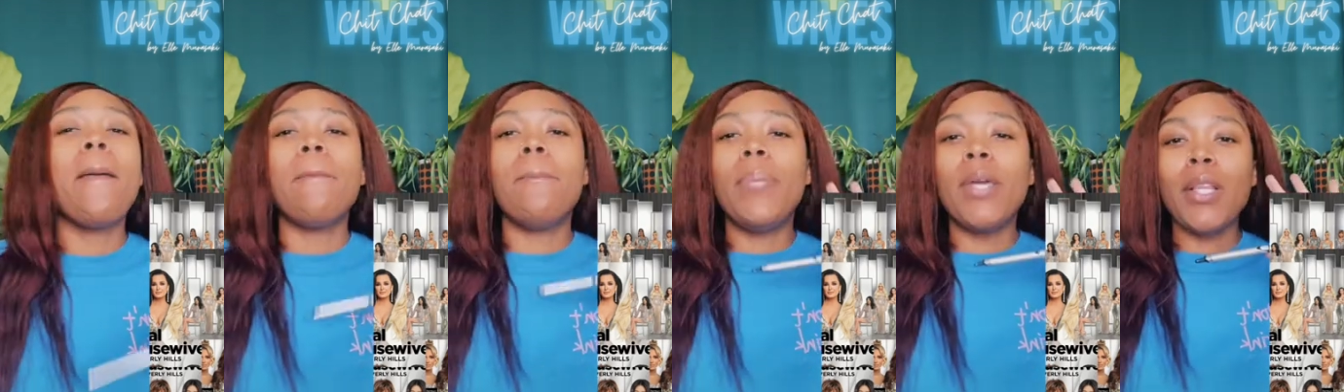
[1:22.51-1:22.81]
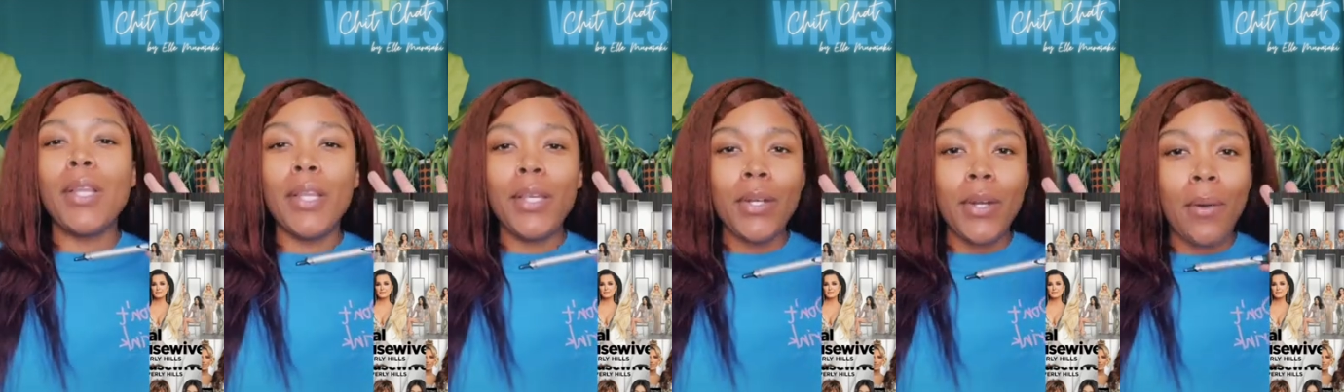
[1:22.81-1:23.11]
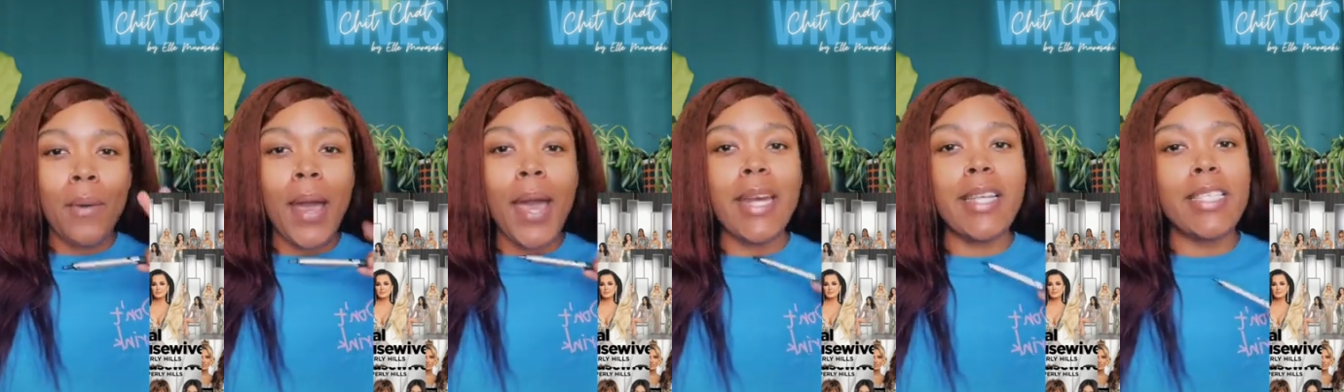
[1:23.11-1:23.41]
Billy
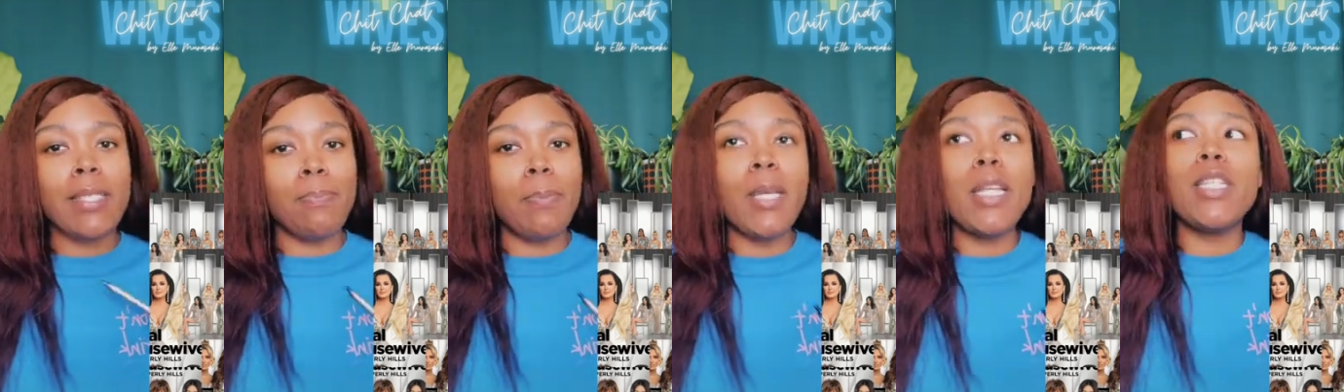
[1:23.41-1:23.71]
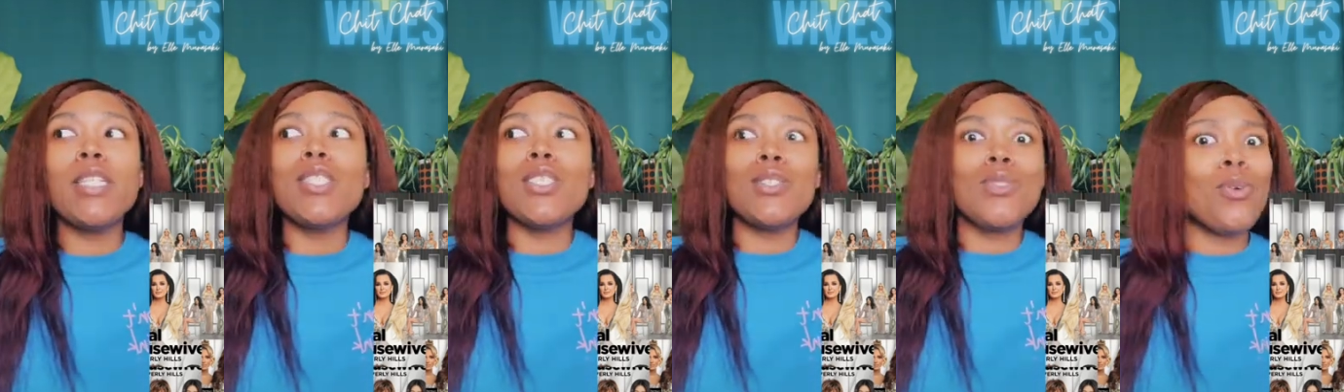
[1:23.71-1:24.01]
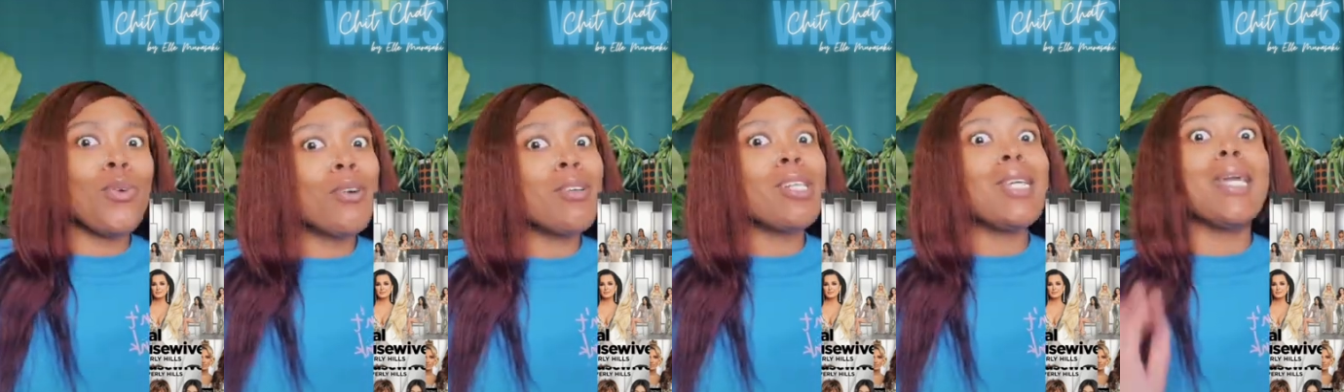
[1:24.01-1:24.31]
know how to spin a
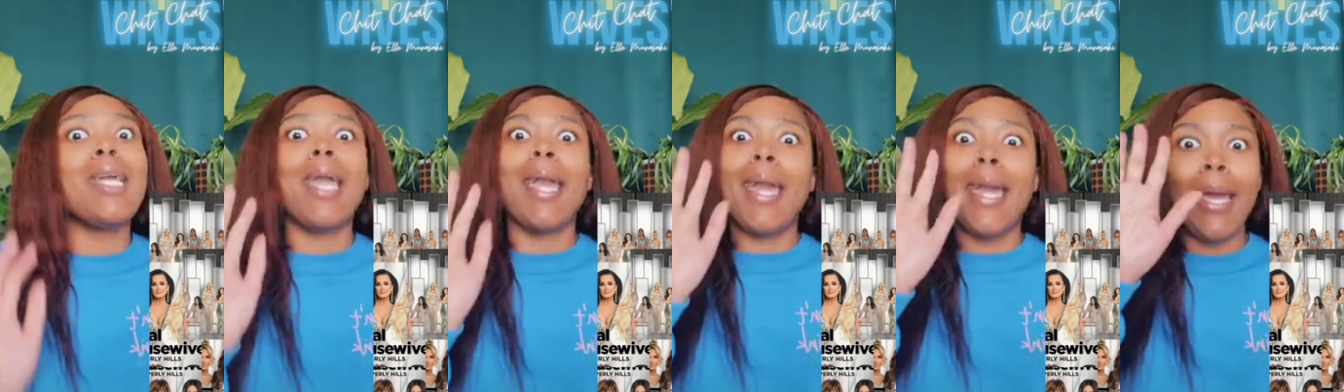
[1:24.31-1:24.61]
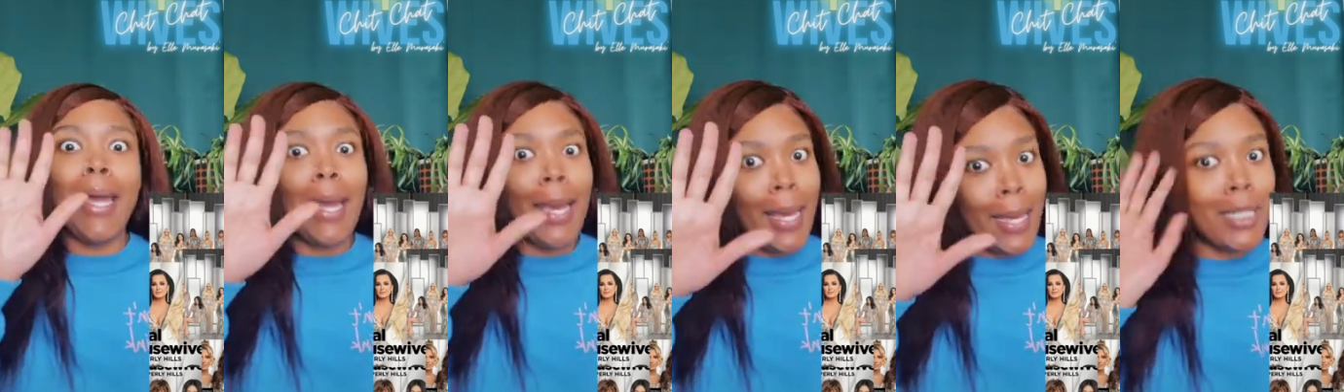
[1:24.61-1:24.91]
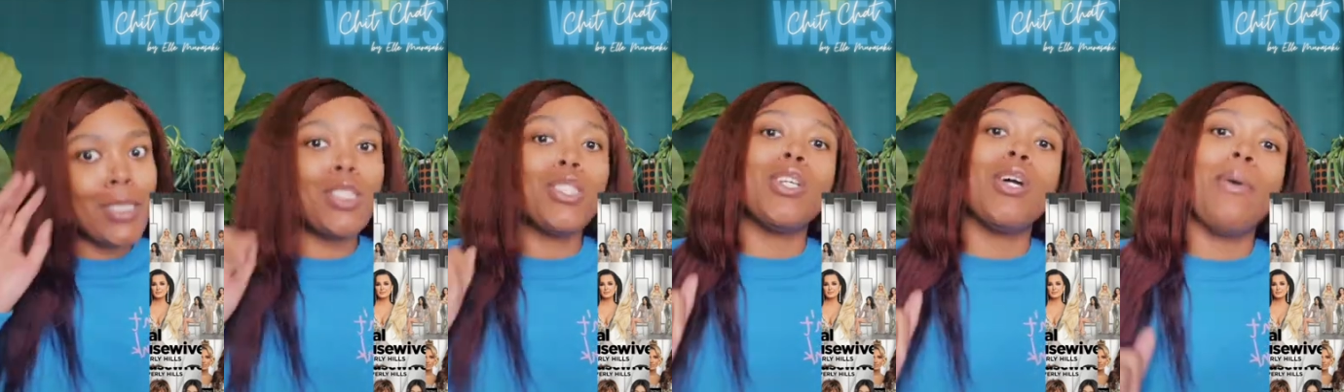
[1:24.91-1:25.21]
story.
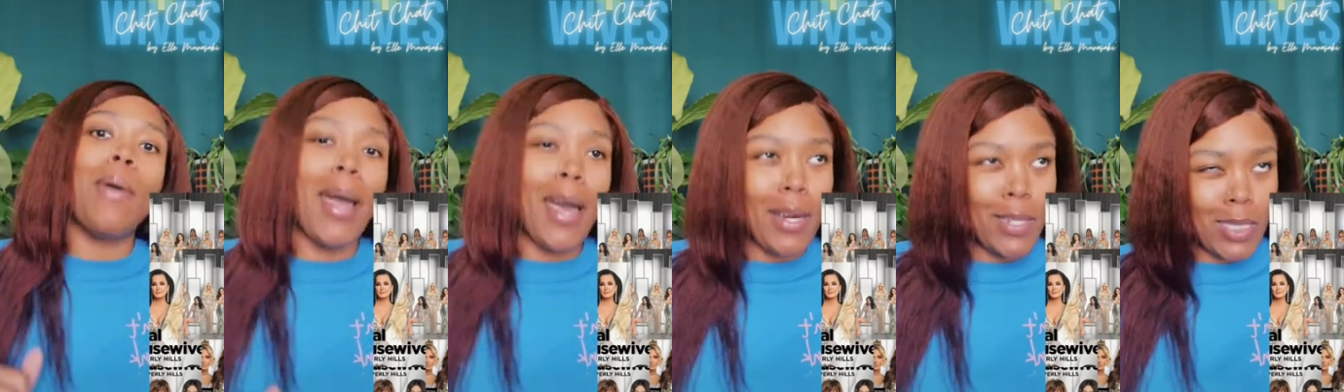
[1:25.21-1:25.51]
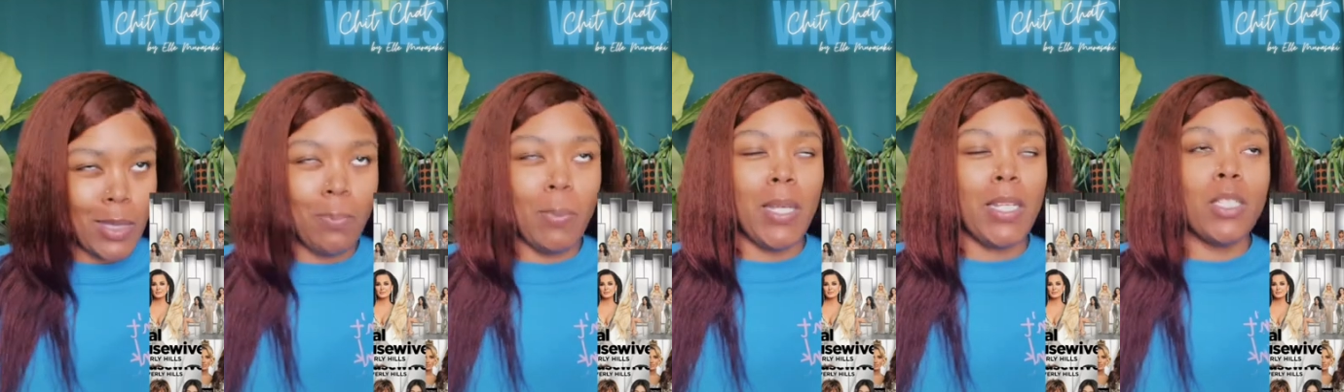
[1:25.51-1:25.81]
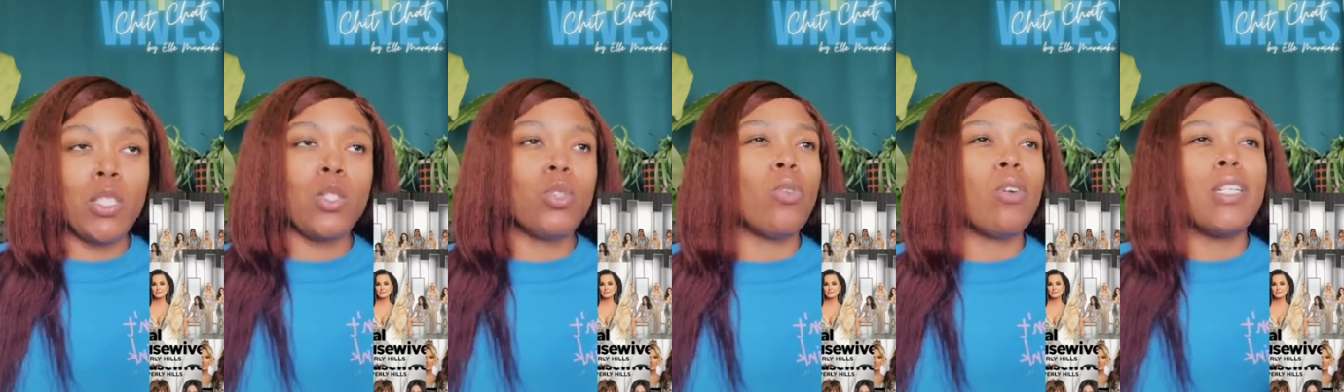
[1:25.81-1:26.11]
KH know how to spin
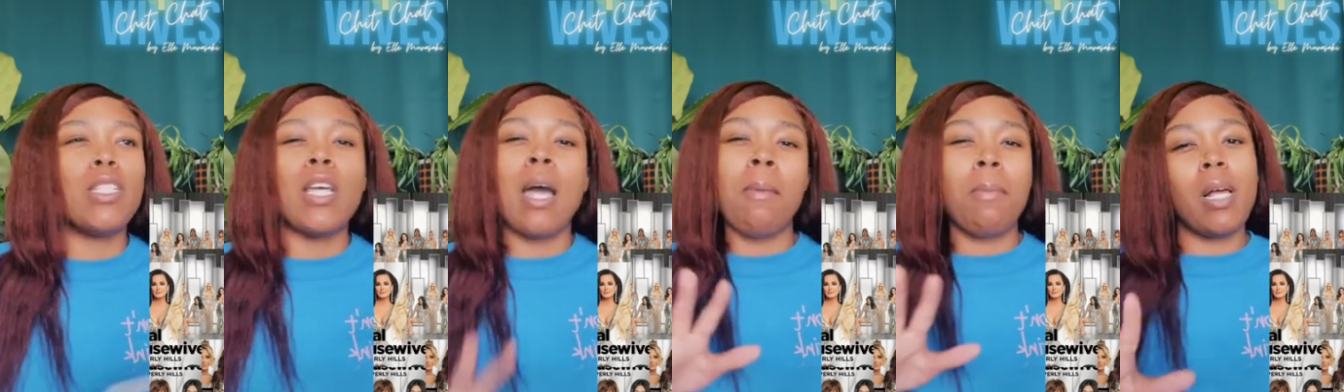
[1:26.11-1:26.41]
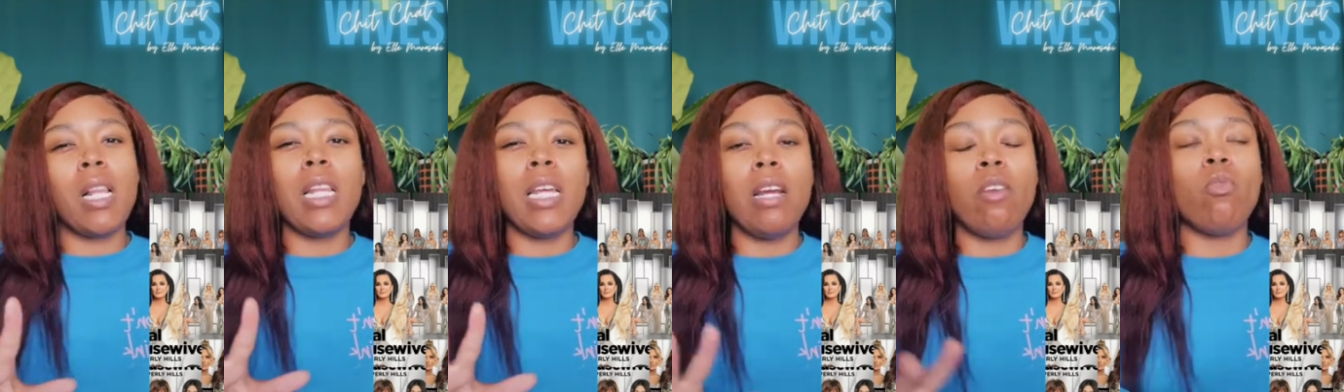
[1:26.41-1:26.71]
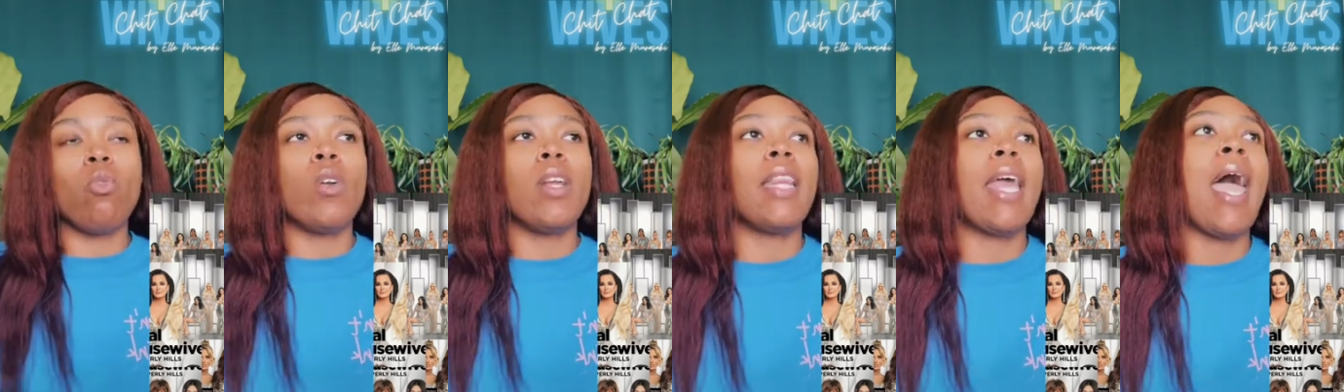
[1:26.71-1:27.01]
a story. I'm clear
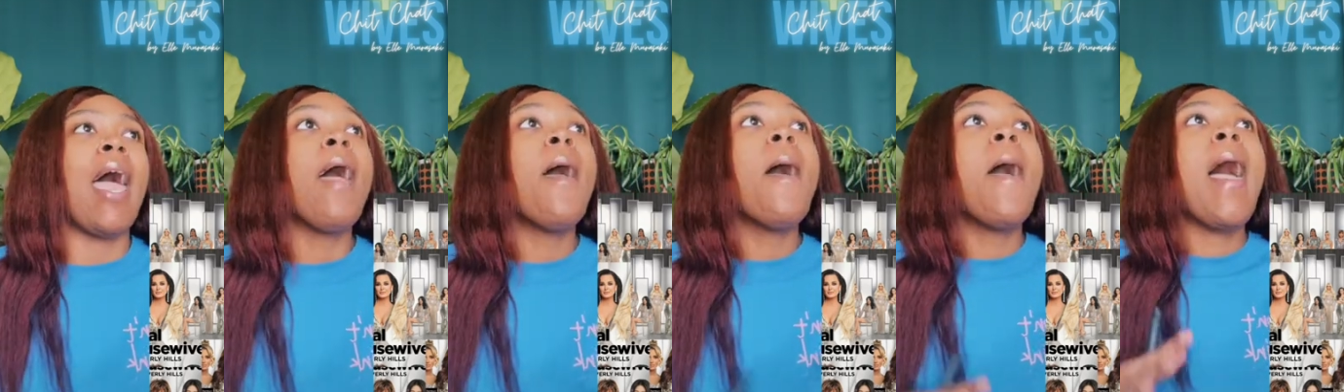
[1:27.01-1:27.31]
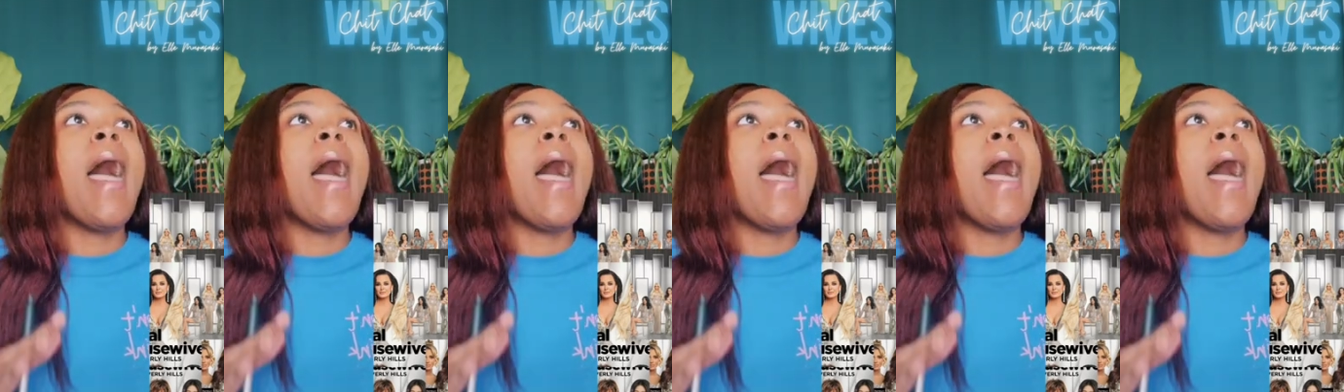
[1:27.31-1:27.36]
on that.